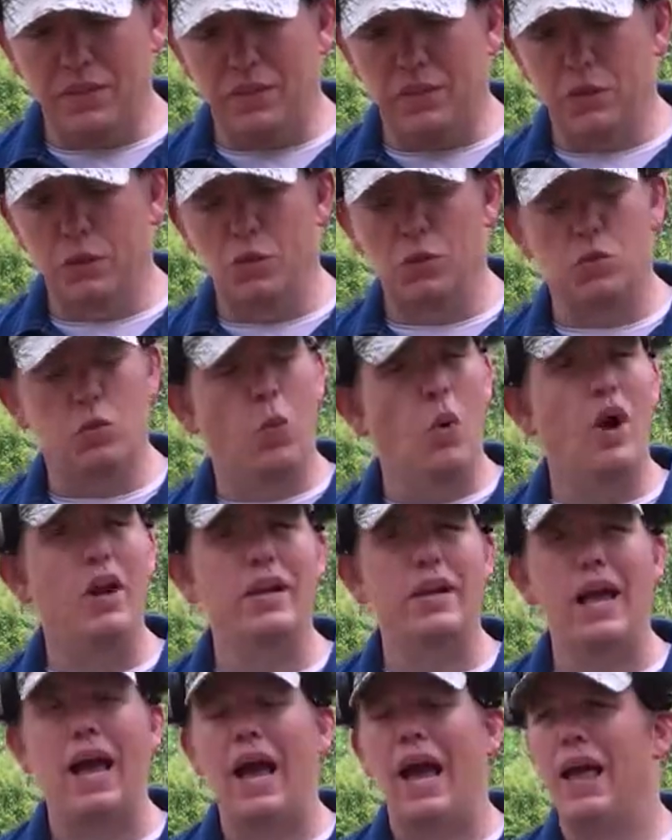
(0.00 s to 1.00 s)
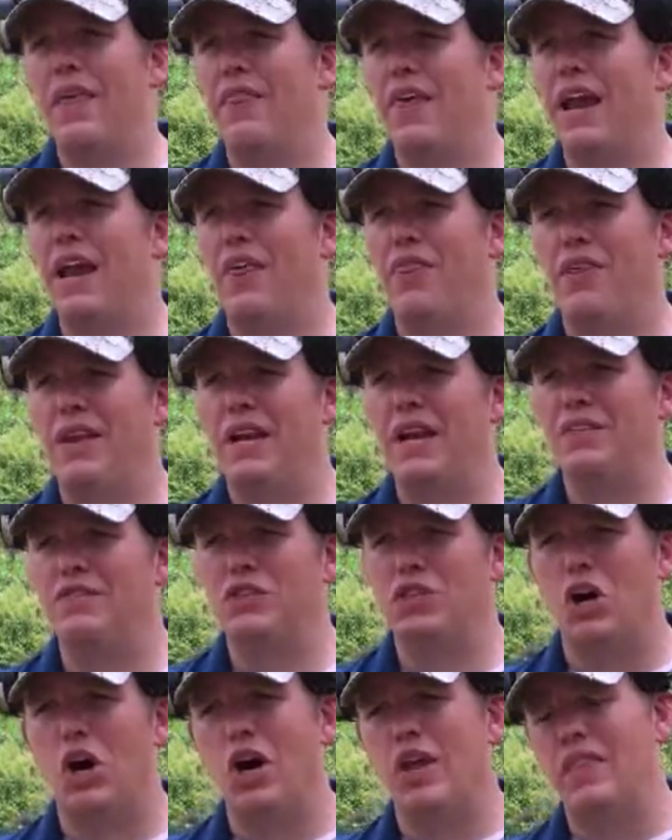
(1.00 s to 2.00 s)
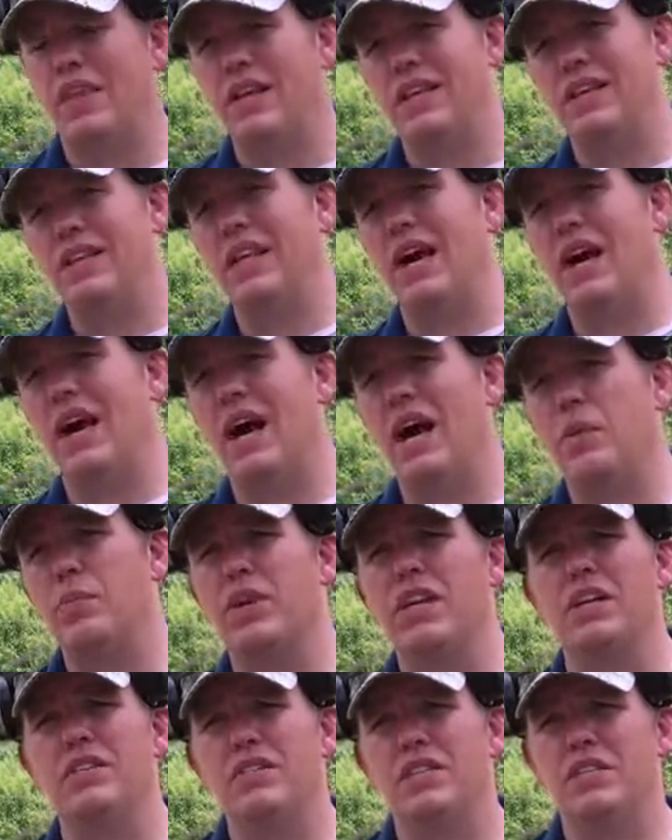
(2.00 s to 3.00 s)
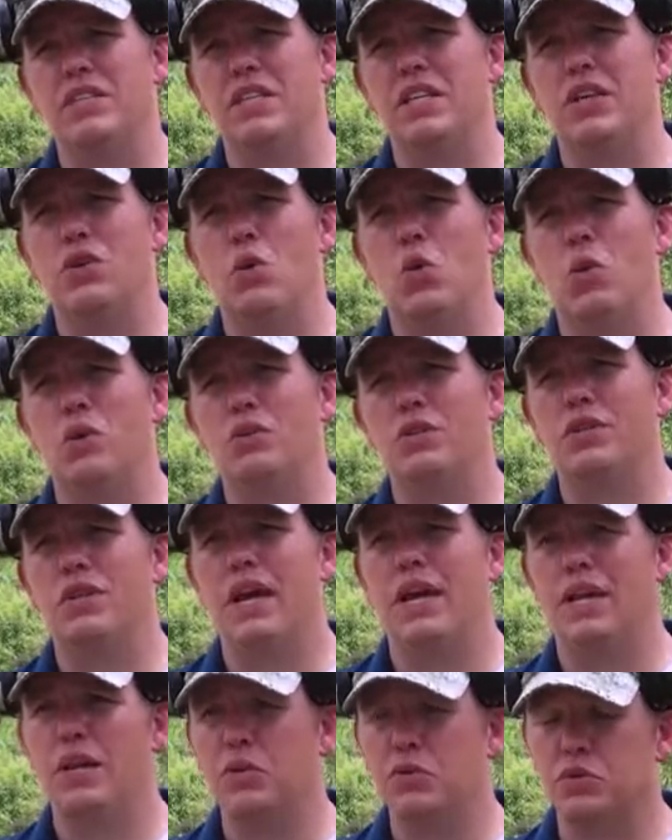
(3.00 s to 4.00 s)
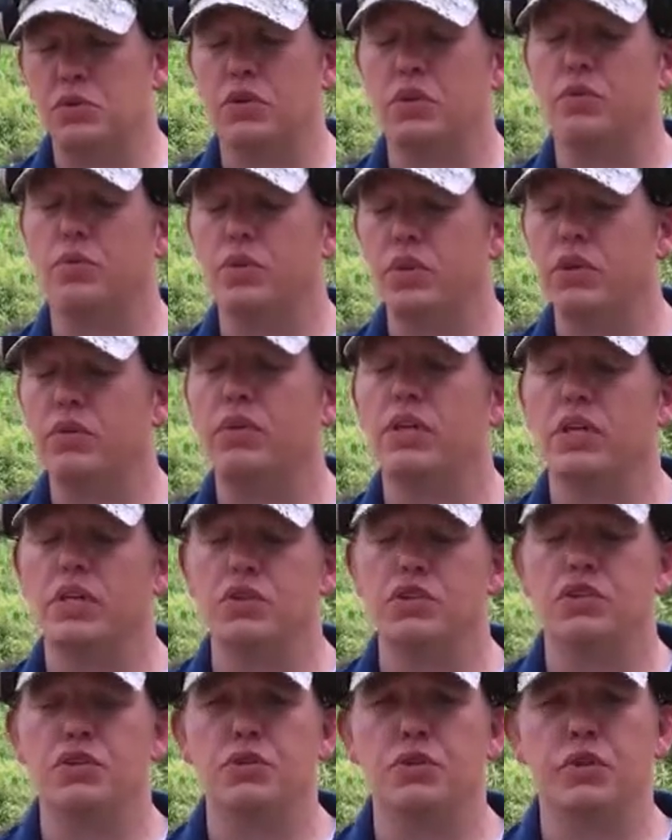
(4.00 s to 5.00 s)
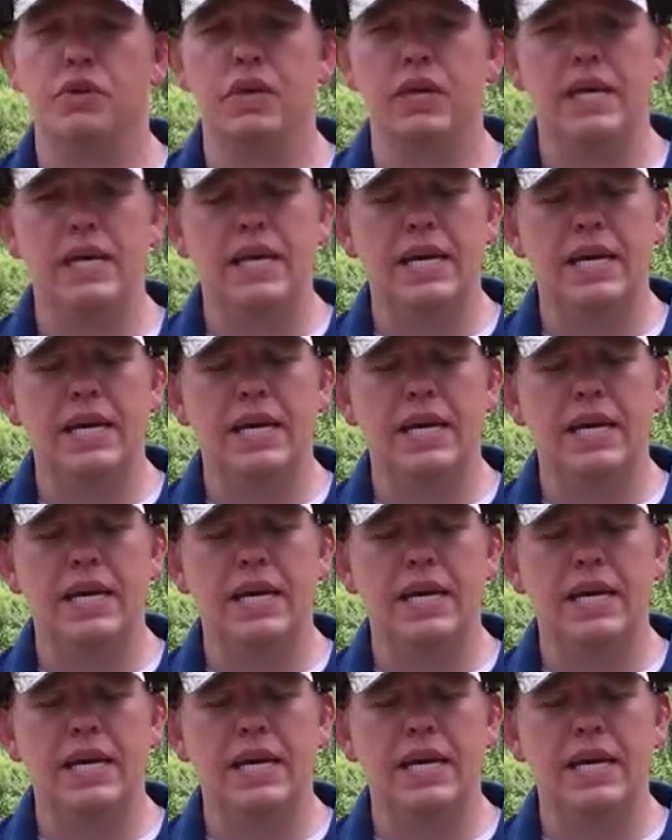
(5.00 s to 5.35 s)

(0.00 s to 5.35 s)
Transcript: there was one guy that I think I've taught that did the hybrid LTC course that he was a really really good shooter.